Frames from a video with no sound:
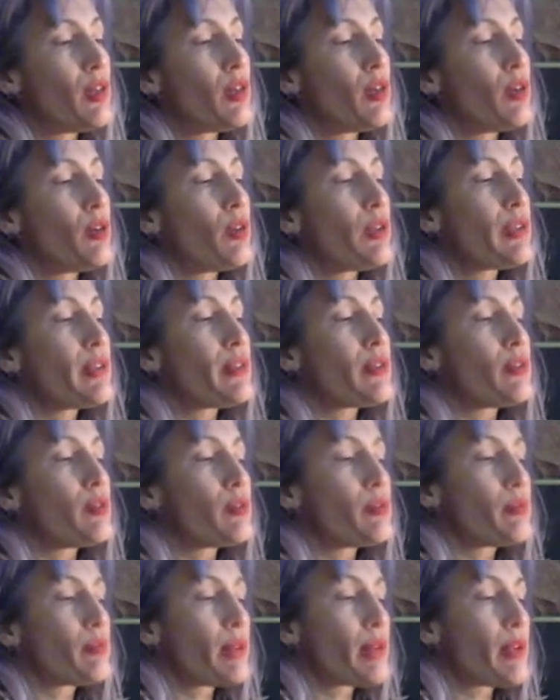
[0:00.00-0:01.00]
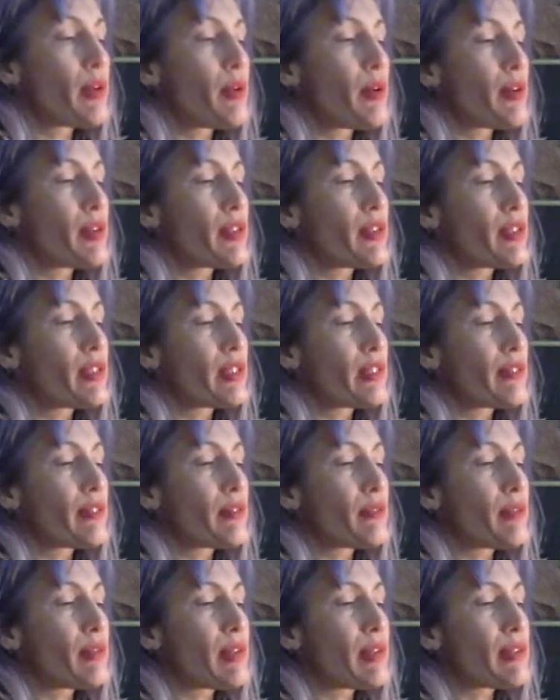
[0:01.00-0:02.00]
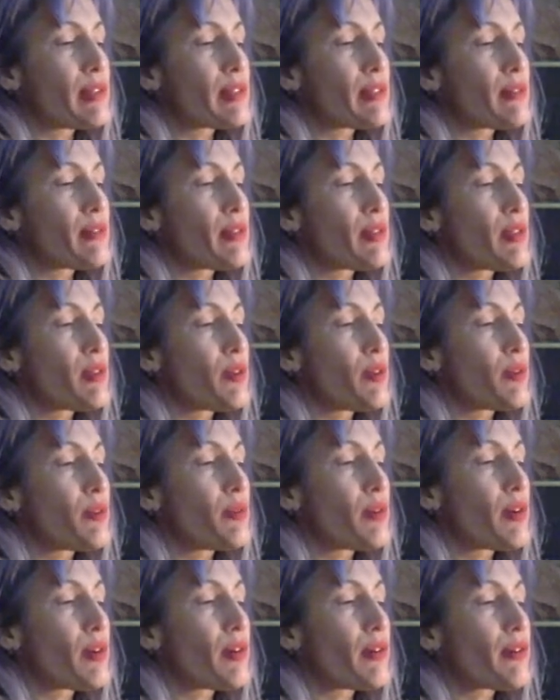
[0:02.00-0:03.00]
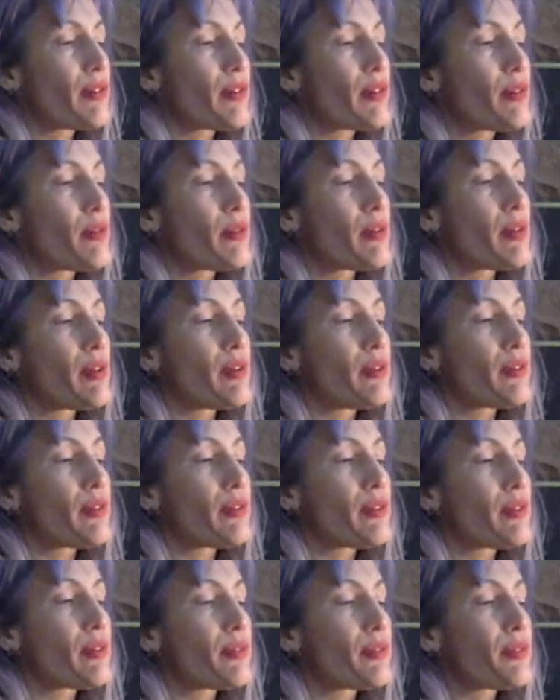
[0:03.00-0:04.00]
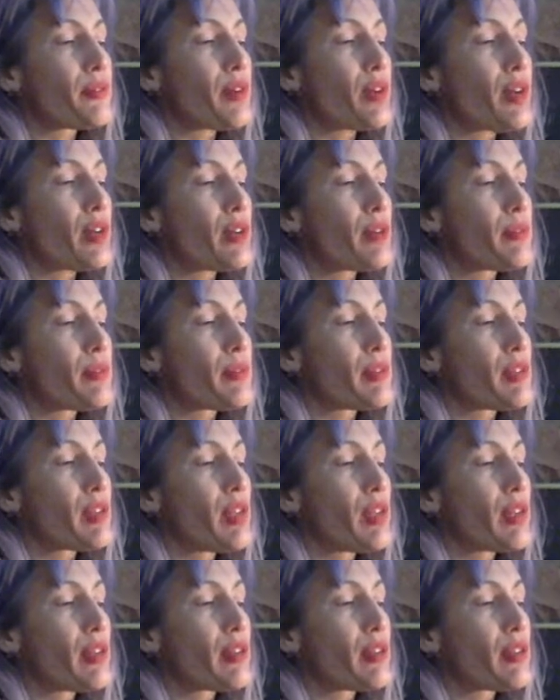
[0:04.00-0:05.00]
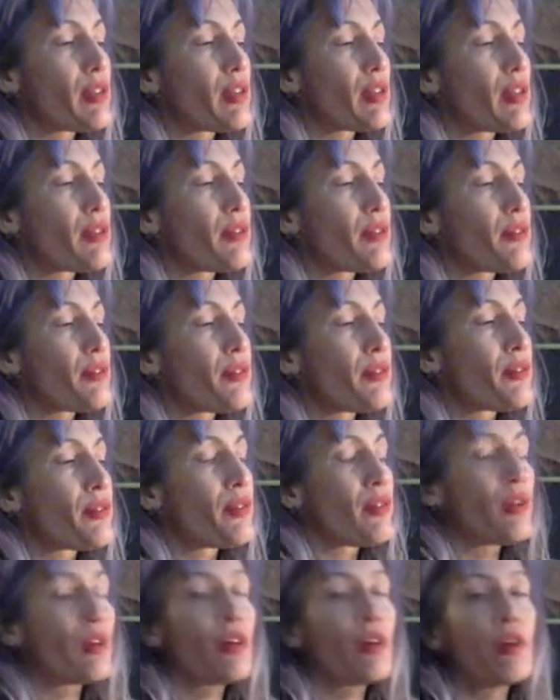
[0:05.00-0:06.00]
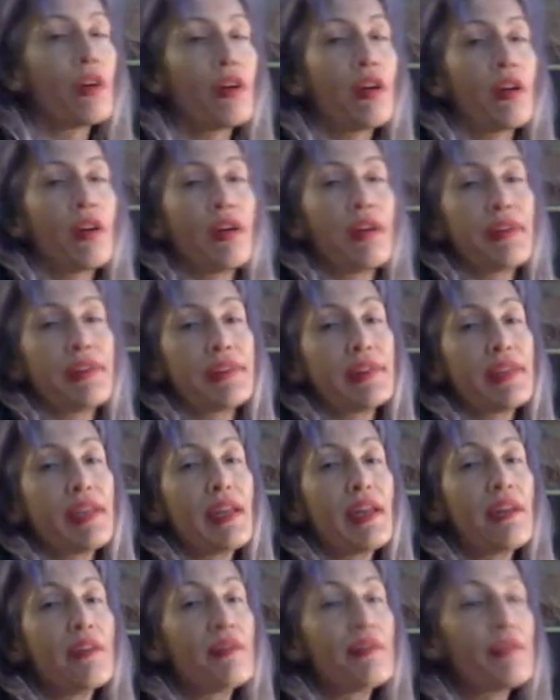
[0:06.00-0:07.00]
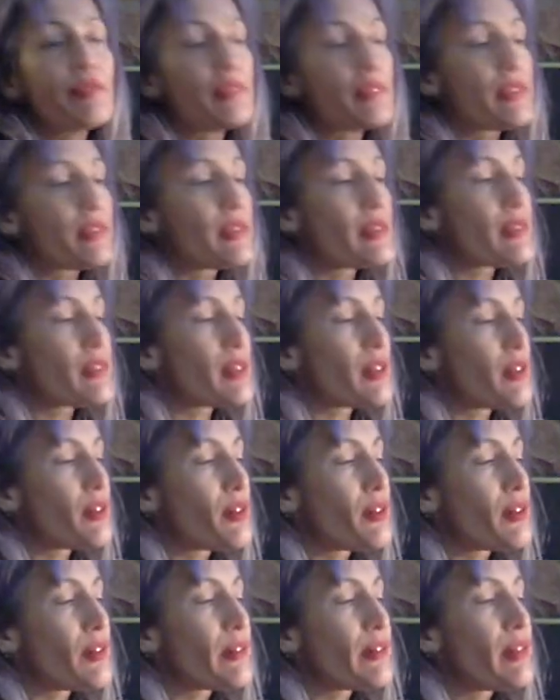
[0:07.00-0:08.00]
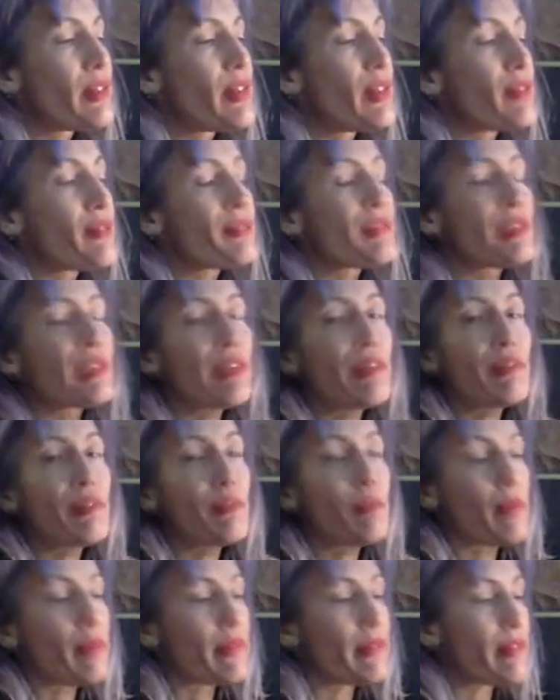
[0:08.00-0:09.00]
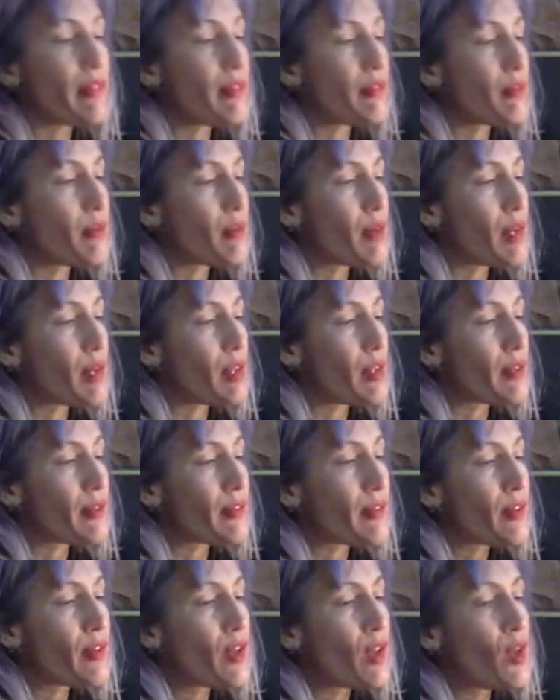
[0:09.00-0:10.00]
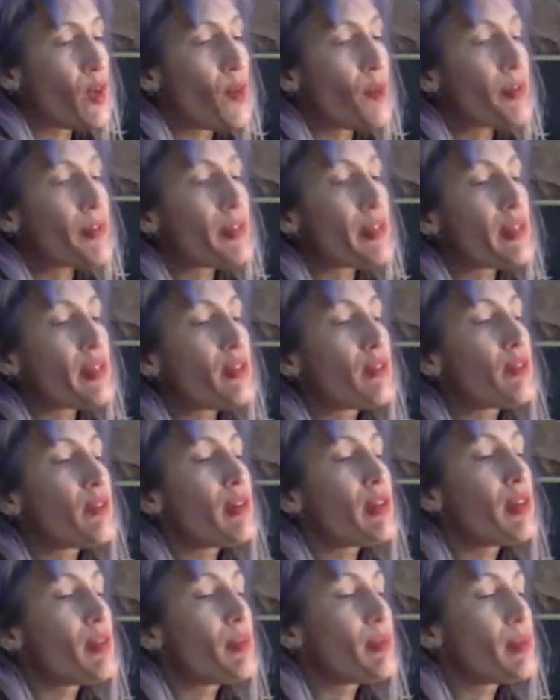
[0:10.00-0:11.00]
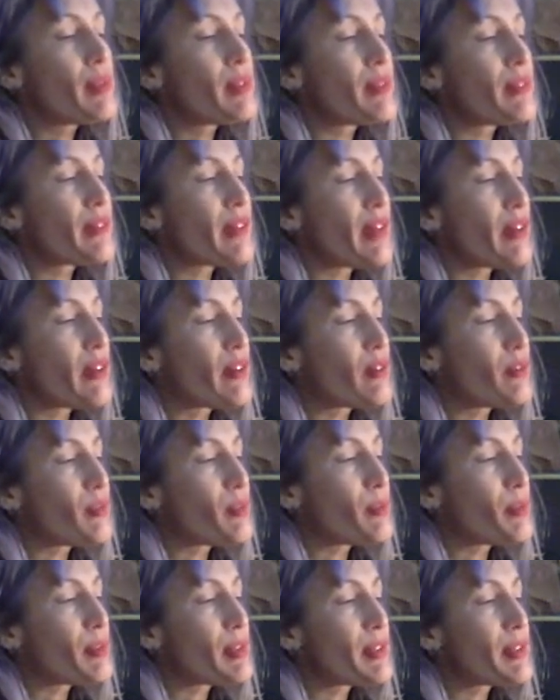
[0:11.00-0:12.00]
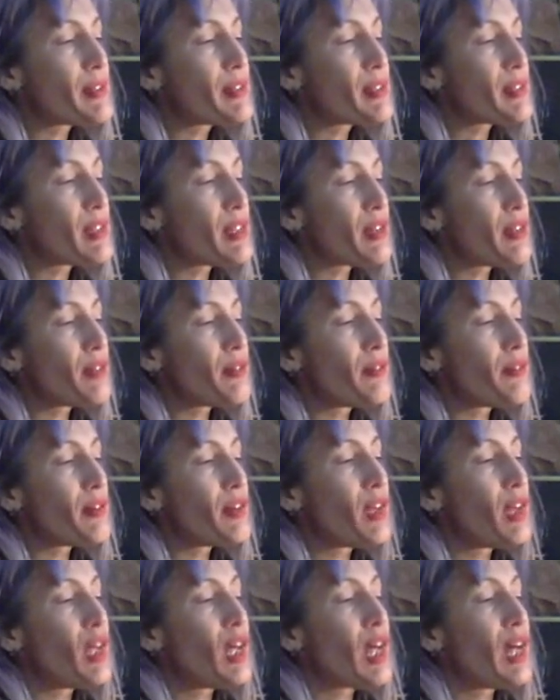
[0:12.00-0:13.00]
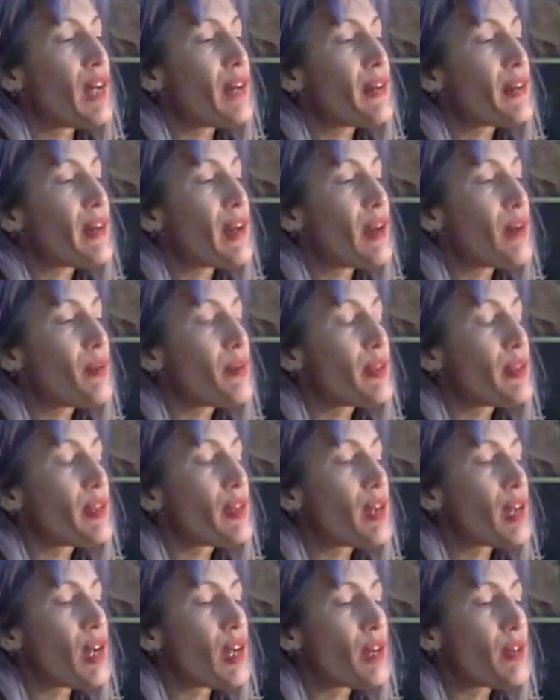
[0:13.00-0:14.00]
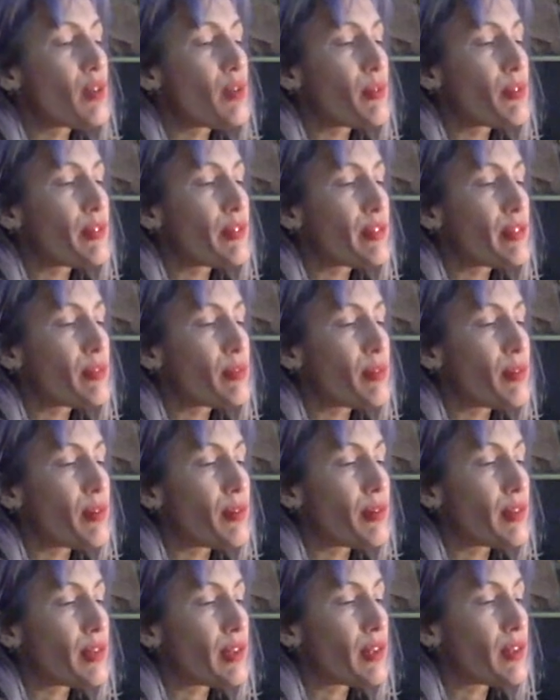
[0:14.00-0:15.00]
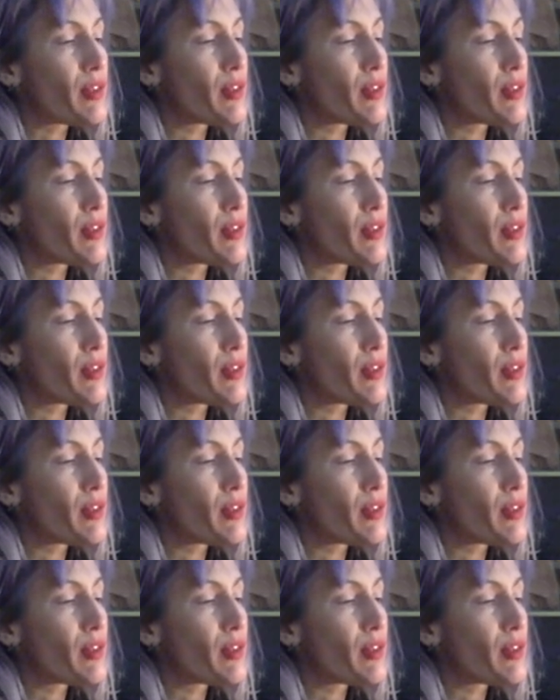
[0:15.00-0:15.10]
Only the old money wealthy lived in places where there weren't bars on the windows and used condoms clogging the gutters. San Francisco, a city of 7 by 7 miles, was an incredibly desirable place to live at a time when the economy was exploding,